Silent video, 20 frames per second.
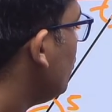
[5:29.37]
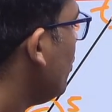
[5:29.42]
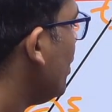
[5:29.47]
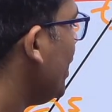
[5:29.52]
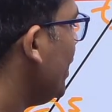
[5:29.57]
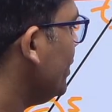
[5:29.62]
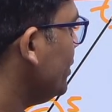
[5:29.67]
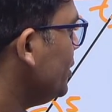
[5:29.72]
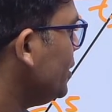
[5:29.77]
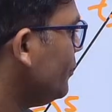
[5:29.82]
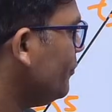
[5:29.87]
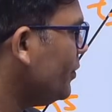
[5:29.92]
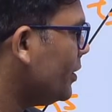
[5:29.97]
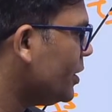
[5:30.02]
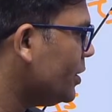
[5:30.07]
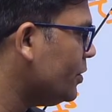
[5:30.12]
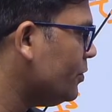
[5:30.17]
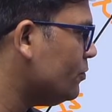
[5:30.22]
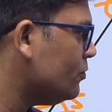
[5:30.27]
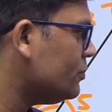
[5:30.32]
either we
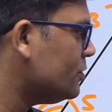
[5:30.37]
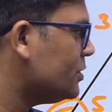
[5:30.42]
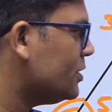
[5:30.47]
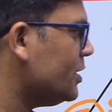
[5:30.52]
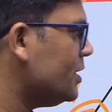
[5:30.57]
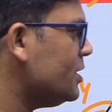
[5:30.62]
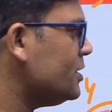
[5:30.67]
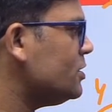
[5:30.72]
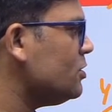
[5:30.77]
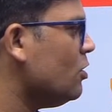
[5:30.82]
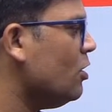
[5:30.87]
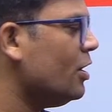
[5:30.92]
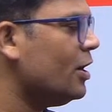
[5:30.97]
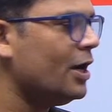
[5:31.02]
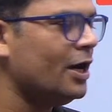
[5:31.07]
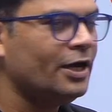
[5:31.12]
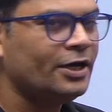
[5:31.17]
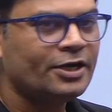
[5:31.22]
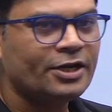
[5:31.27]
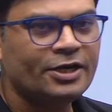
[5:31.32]
can use this or
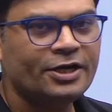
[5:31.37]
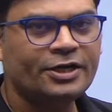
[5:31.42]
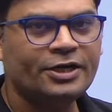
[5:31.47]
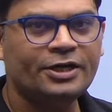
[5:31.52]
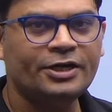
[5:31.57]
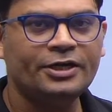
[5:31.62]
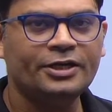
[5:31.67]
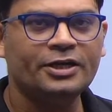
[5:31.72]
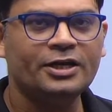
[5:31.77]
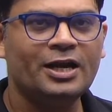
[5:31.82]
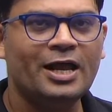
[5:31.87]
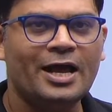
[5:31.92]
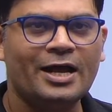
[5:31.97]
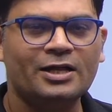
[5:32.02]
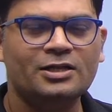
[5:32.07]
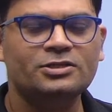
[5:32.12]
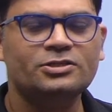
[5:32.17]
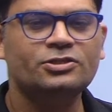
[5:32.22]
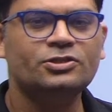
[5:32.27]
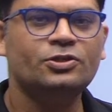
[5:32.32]
alternate interior
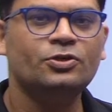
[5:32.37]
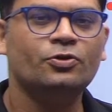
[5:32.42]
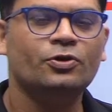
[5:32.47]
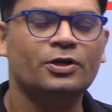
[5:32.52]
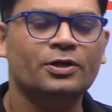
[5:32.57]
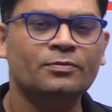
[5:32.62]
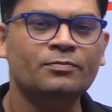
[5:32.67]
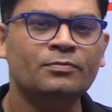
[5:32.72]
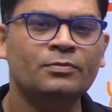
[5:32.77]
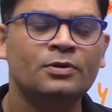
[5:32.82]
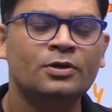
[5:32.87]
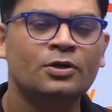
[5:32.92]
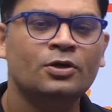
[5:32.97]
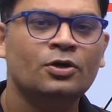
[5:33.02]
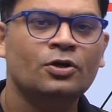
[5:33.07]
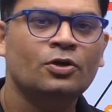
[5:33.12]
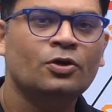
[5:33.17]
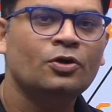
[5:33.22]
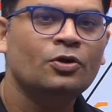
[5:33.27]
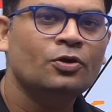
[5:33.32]
angles theorem
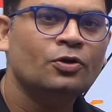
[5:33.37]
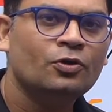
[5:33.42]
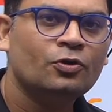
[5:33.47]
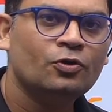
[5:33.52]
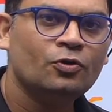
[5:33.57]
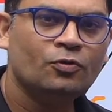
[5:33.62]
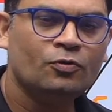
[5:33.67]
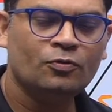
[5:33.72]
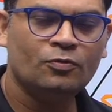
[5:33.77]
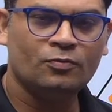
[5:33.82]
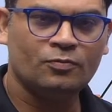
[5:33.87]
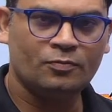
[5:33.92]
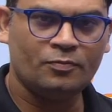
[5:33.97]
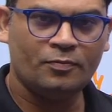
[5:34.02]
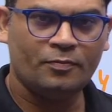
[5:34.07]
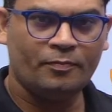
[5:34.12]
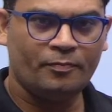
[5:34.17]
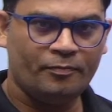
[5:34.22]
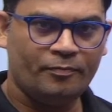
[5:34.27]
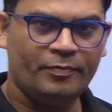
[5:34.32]
to
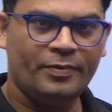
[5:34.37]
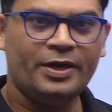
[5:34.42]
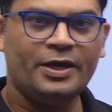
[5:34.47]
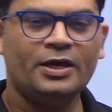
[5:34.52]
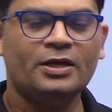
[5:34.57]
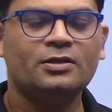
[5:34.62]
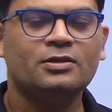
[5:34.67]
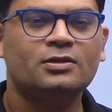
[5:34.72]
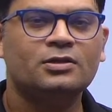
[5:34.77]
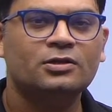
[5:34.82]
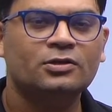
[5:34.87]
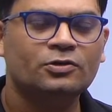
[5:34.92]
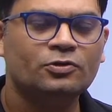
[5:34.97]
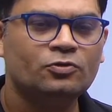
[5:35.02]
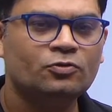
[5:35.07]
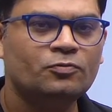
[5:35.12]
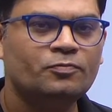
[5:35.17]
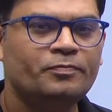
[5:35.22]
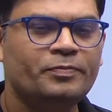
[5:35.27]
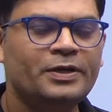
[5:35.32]

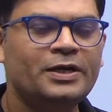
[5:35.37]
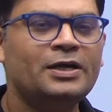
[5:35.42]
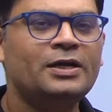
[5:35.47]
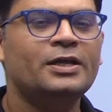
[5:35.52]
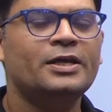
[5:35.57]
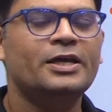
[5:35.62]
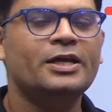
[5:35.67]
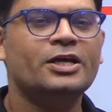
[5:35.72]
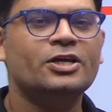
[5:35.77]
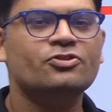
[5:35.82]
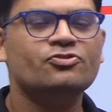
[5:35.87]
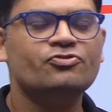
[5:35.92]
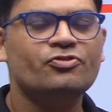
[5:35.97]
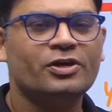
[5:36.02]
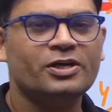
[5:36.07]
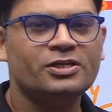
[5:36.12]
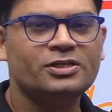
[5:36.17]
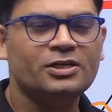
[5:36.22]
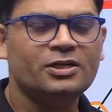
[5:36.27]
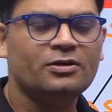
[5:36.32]
build a
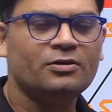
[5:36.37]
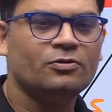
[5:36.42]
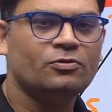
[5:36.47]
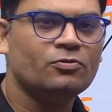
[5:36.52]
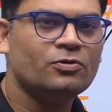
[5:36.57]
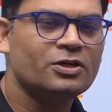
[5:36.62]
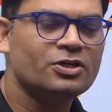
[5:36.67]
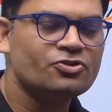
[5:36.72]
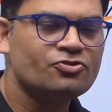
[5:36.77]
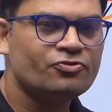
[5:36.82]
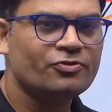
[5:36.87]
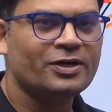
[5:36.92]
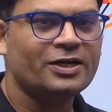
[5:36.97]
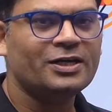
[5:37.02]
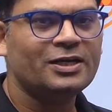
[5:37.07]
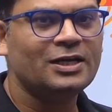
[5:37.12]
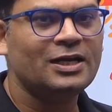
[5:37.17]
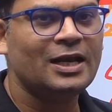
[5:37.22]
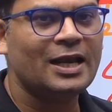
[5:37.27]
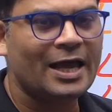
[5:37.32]
construction, to construct
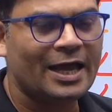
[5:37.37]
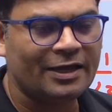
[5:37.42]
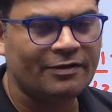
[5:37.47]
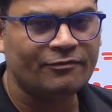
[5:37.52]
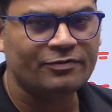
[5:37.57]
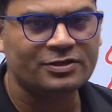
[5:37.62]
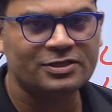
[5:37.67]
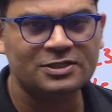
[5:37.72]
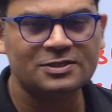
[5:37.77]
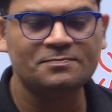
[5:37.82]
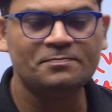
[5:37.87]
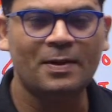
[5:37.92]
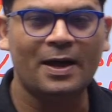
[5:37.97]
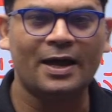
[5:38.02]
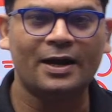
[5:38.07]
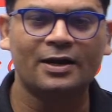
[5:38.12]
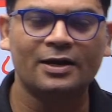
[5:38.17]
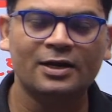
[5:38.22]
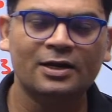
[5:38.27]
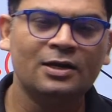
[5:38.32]
a line which is
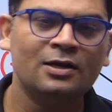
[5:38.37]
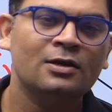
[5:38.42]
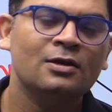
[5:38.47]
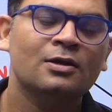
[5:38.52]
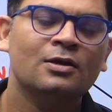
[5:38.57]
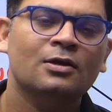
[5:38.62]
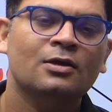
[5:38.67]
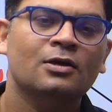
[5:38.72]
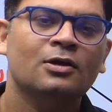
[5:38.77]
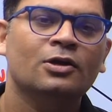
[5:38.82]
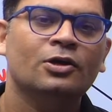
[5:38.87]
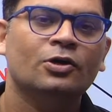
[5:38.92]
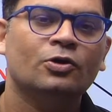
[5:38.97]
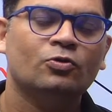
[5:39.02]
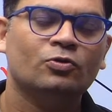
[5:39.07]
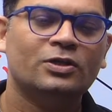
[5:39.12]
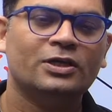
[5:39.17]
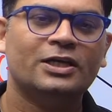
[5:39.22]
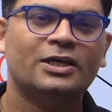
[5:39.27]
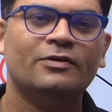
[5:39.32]
parallel to
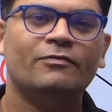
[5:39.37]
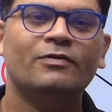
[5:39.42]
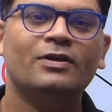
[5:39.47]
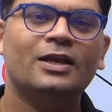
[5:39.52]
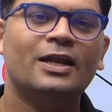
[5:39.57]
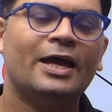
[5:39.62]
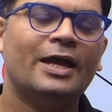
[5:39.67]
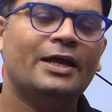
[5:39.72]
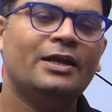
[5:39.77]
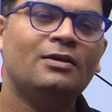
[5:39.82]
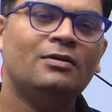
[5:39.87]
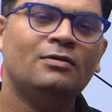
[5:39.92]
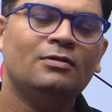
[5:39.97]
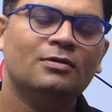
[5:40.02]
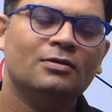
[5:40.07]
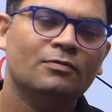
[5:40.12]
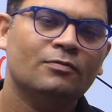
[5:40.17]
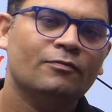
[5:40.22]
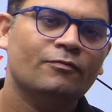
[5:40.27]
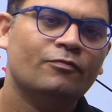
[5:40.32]
the given line
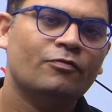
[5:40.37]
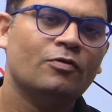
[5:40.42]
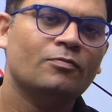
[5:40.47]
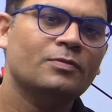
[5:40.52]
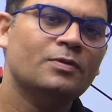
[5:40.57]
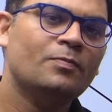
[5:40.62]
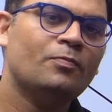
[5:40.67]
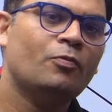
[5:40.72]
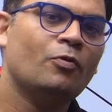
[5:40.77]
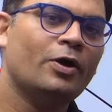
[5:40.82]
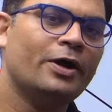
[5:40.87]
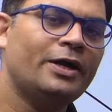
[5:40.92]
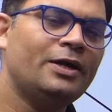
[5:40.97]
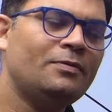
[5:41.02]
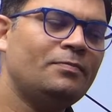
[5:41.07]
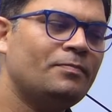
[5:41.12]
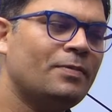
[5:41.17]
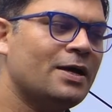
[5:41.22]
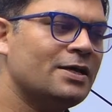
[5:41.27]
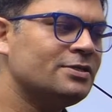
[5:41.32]
from the
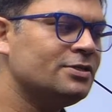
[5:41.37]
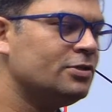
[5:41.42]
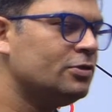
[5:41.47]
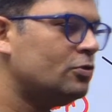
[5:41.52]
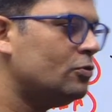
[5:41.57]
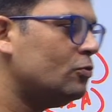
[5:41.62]
point passing through